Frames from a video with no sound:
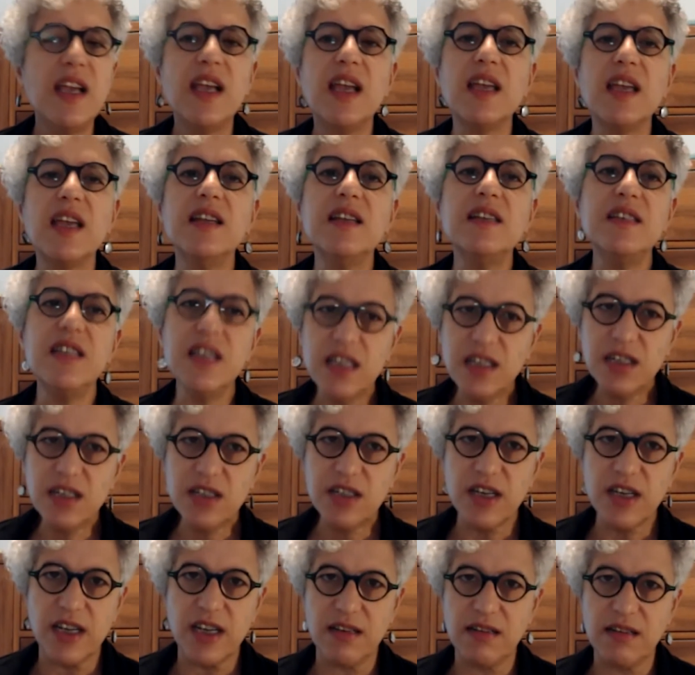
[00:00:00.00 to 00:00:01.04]
In
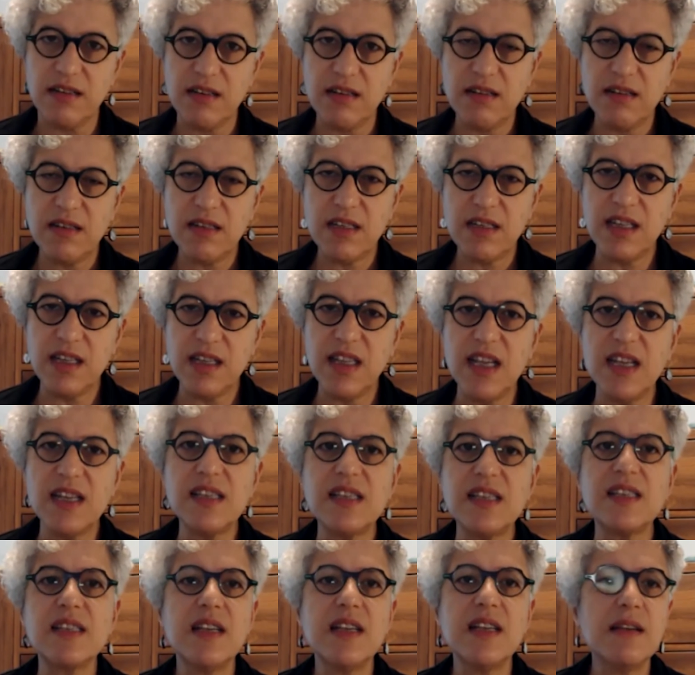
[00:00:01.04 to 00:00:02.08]
addition to
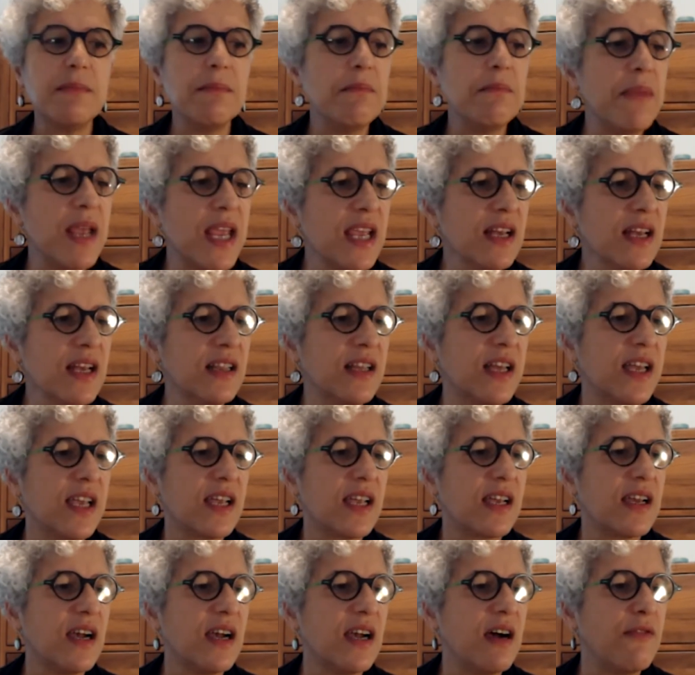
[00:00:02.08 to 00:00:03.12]
this
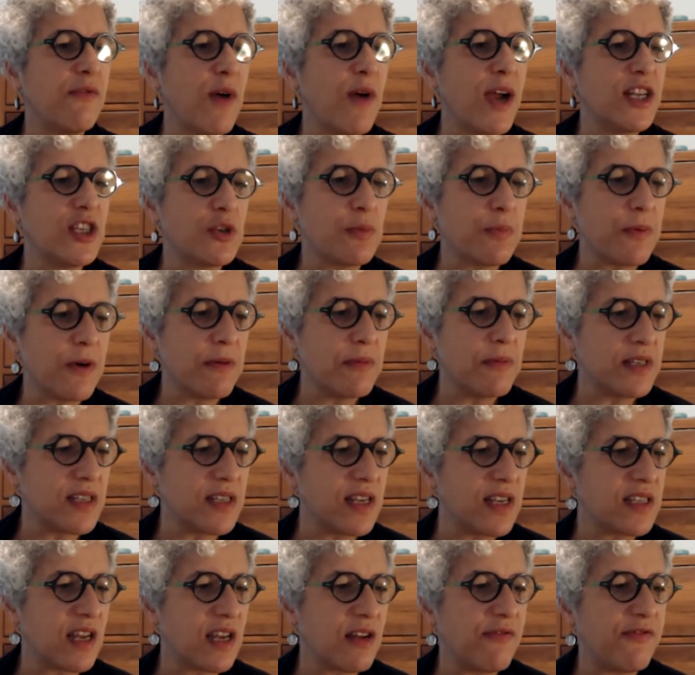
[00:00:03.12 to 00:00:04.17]
mingling of white
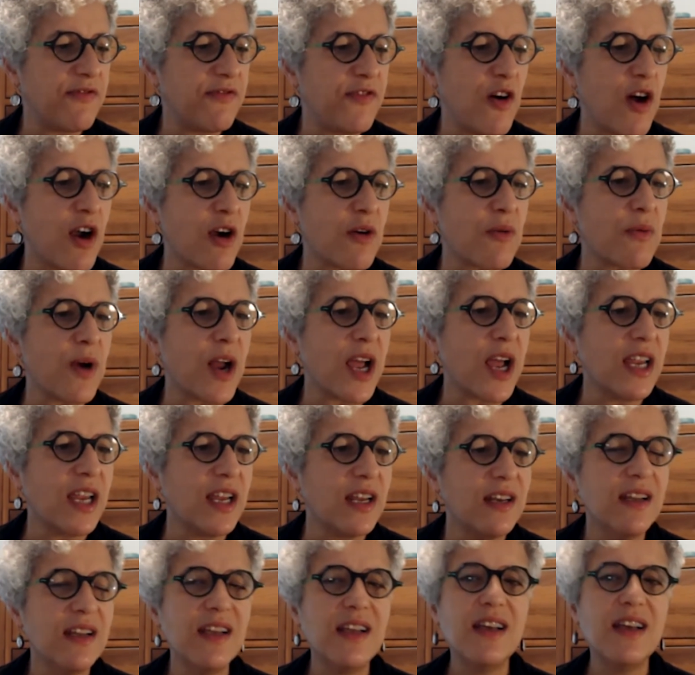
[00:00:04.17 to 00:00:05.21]
supremacists and far
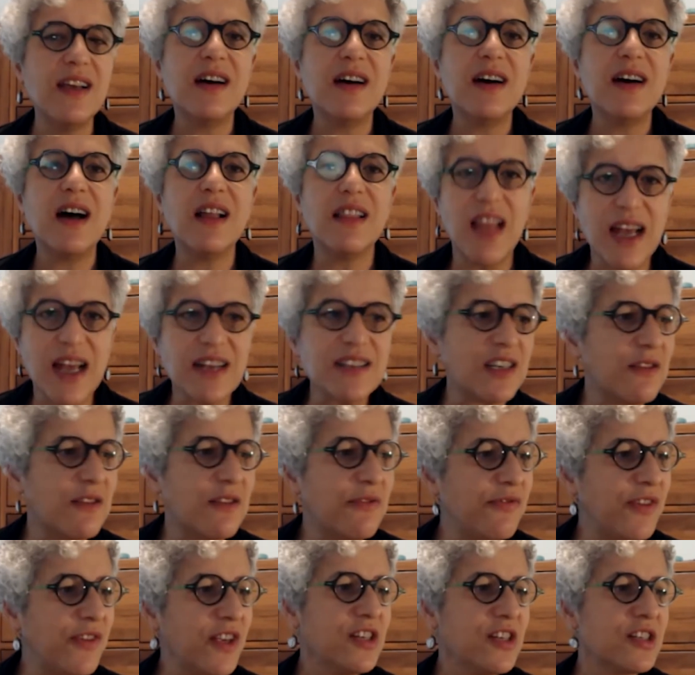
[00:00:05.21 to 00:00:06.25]
right elected
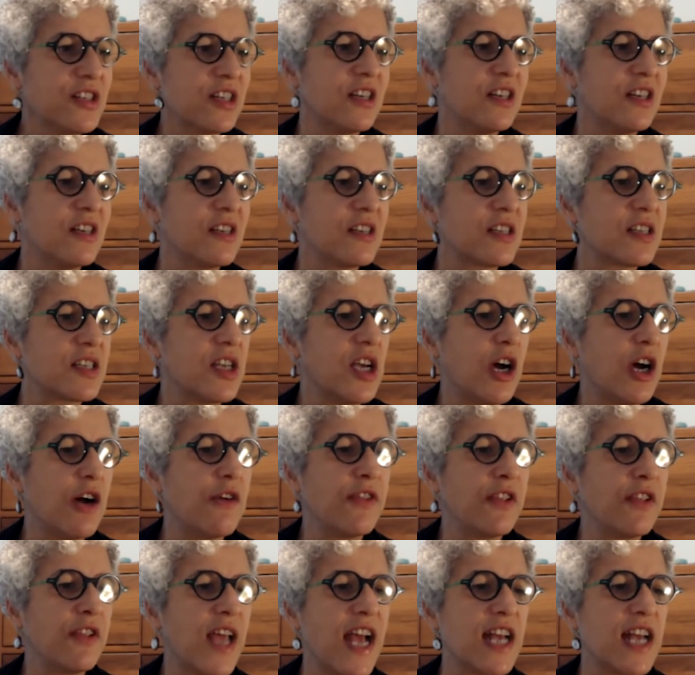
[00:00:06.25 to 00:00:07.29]
officials
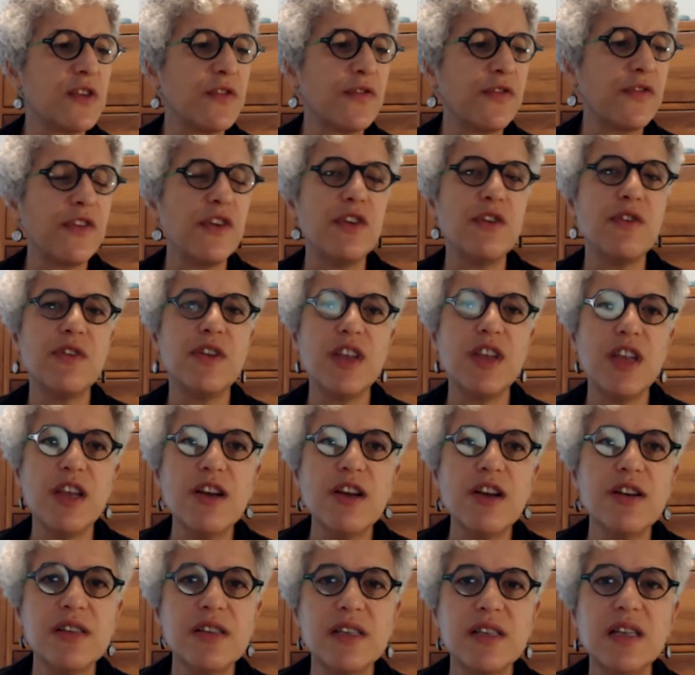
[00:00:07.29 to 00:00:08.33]
over the last few
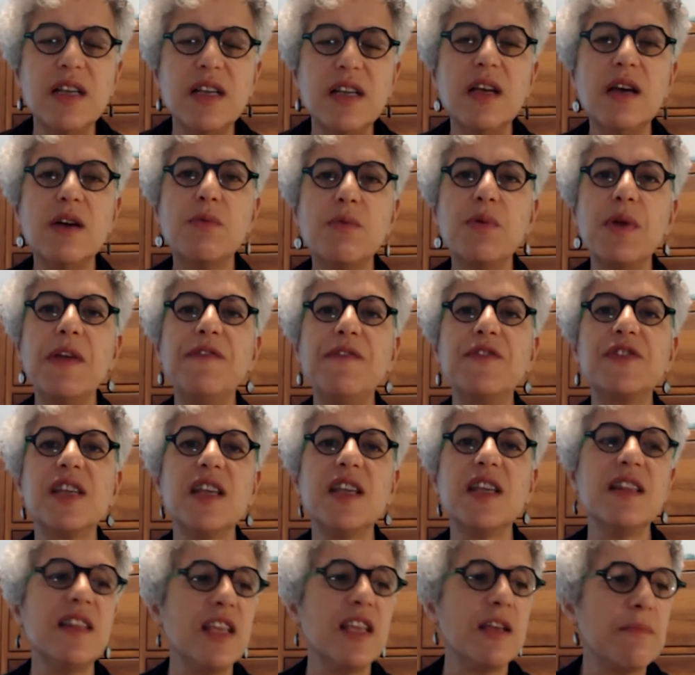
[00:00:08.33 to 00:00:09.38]
years, we've
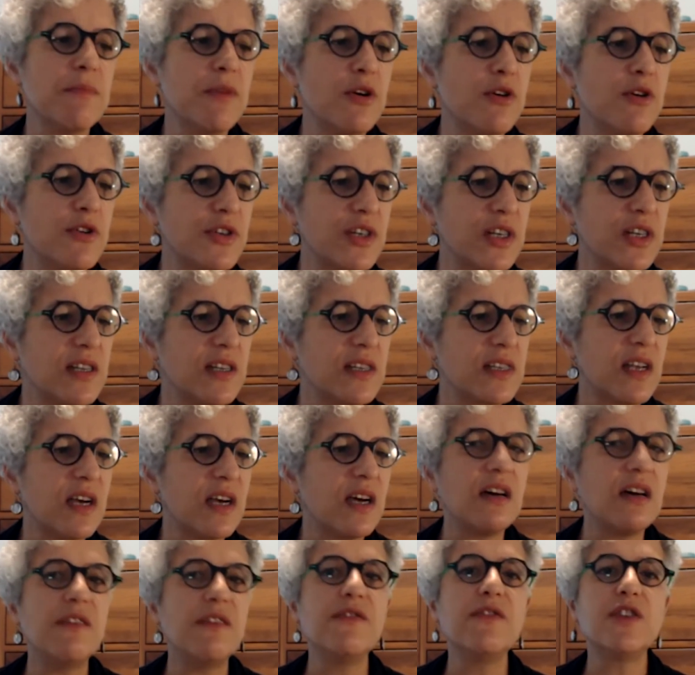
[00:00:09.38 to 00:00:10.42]
seen the emergence
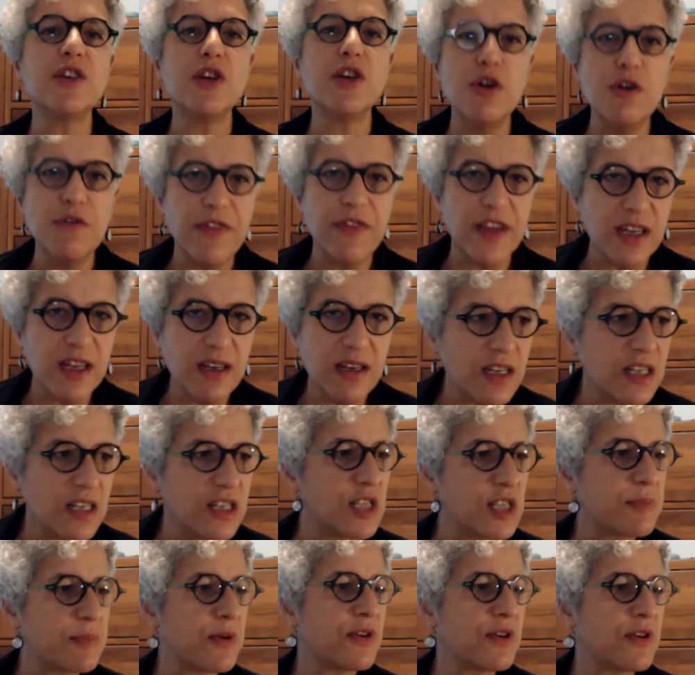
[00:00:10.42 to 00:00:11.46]
of COVID
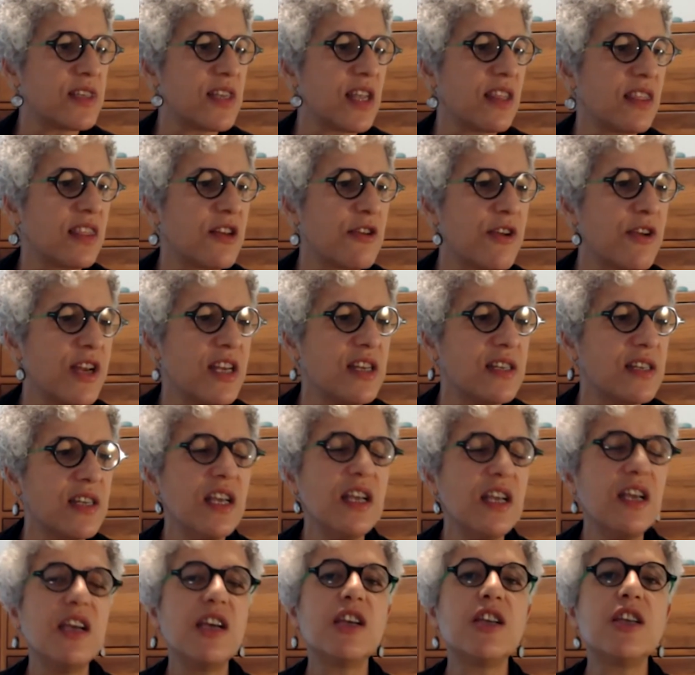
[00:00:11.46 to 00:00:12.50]
conspiracy theories,
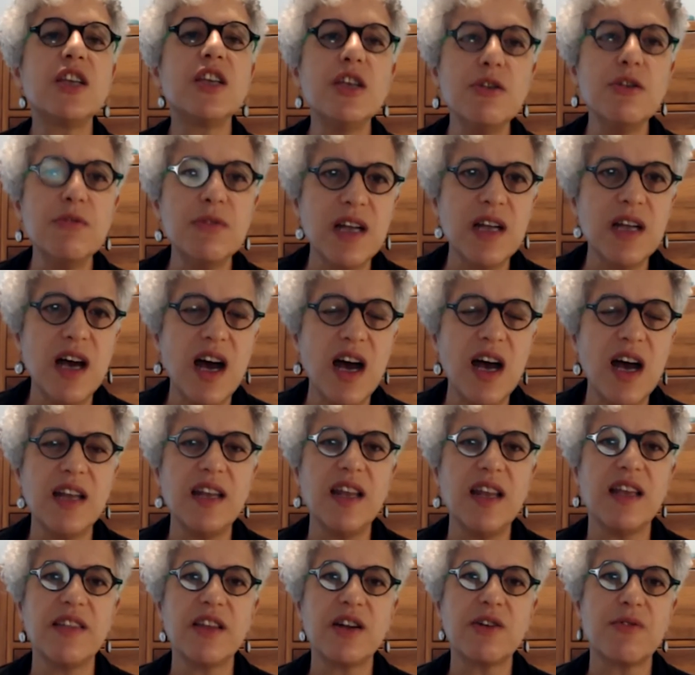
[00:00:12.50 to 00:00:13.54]

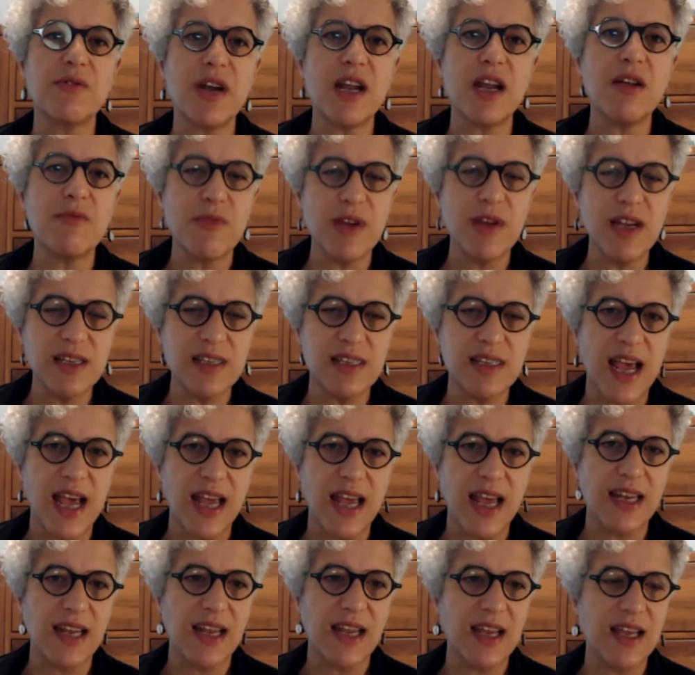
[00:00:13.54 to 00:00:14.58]
QAnon, and the Great
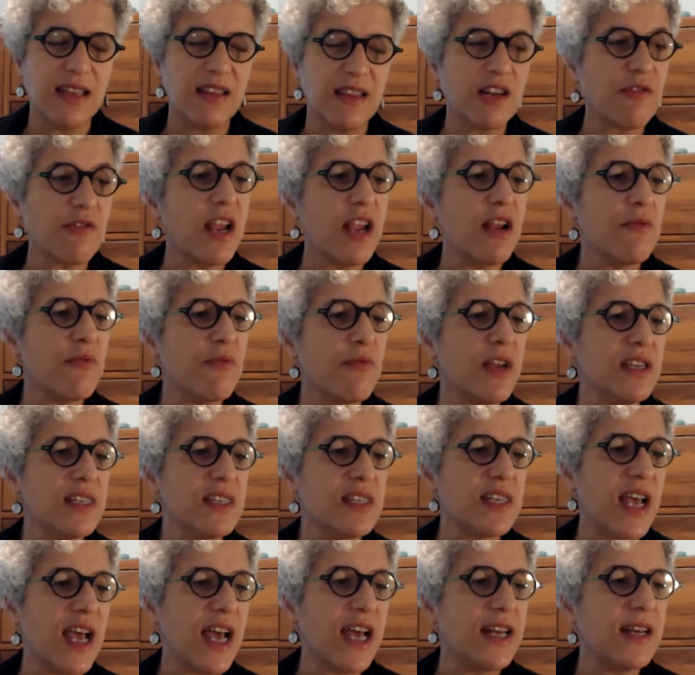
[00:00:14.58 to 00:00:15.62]
Reset. And the Great
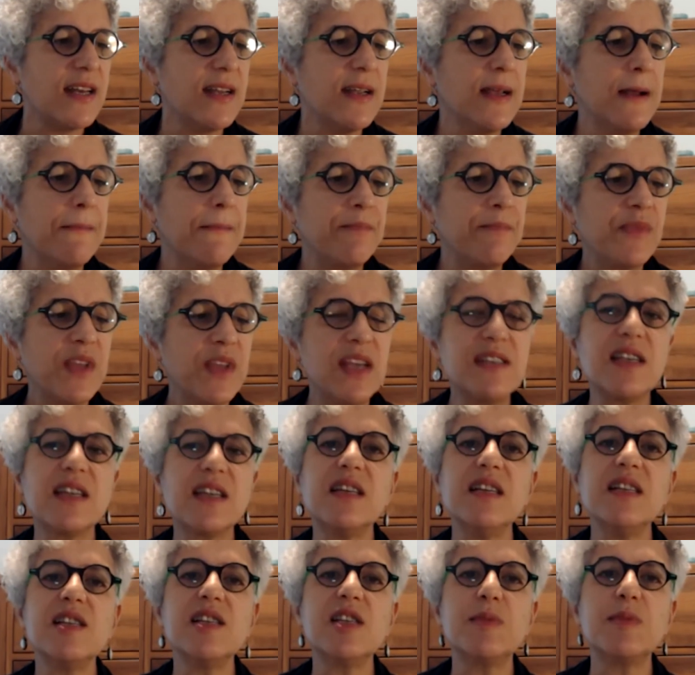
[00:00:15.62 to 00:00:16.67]
Reset is a
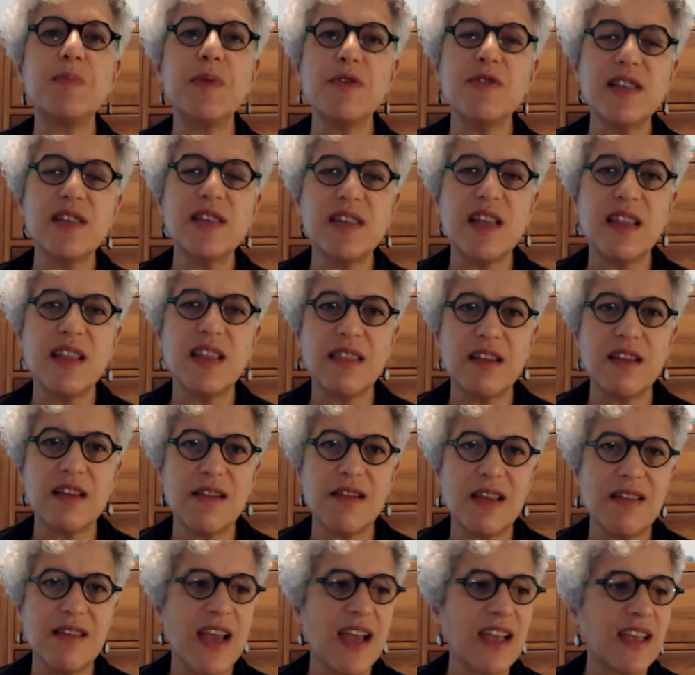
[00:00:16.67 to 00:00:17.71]
conspiracy
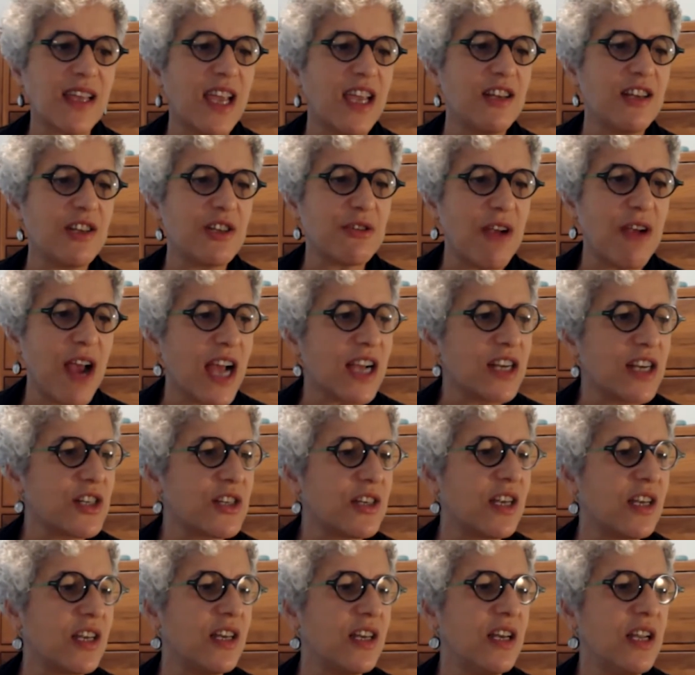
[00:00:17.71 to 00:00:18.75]
theory that gained
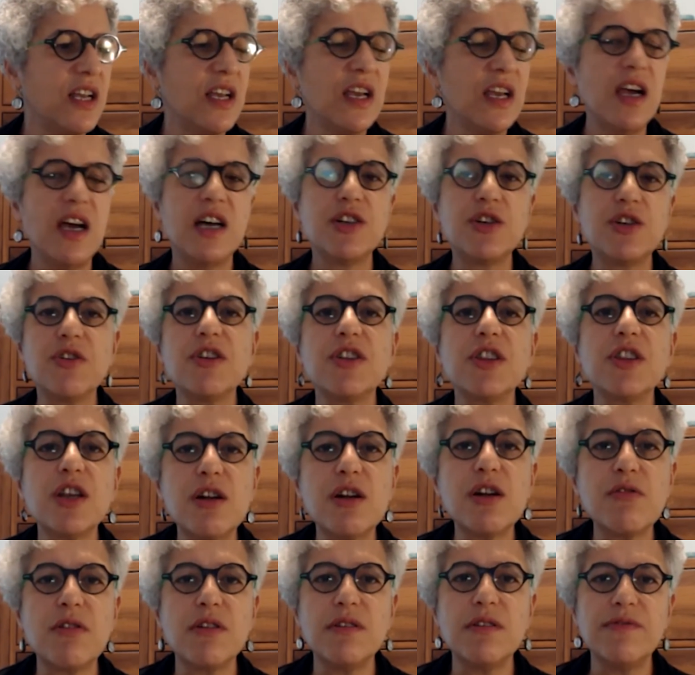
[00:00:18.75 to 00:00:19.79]
traction during the
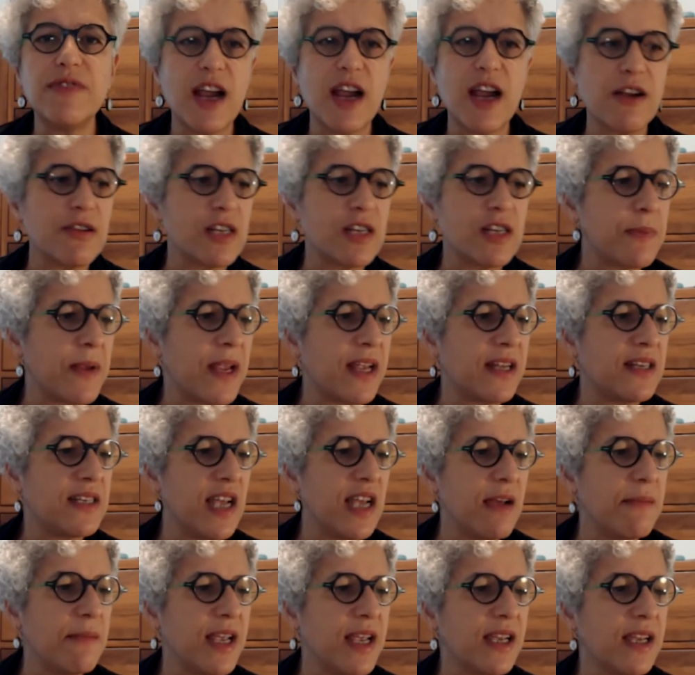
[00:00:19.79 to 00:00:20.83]
coronavirus
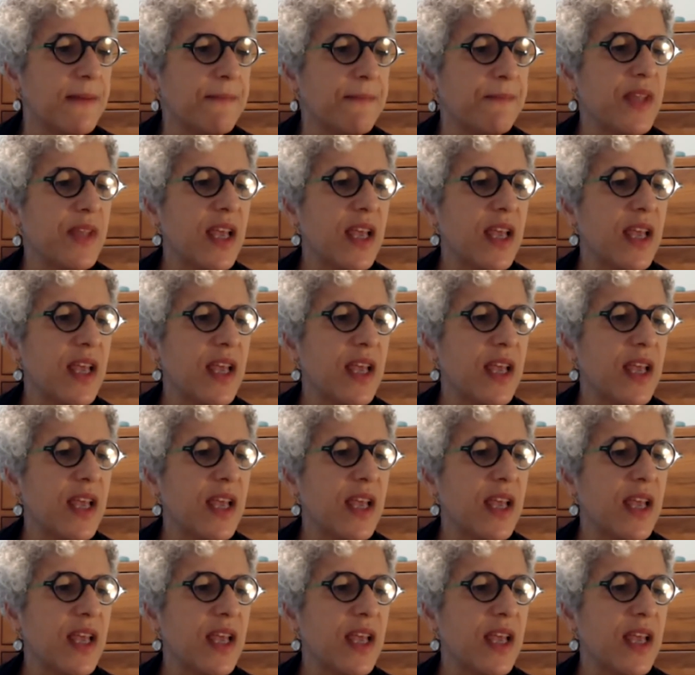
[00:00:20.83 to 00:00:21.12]
pandemic.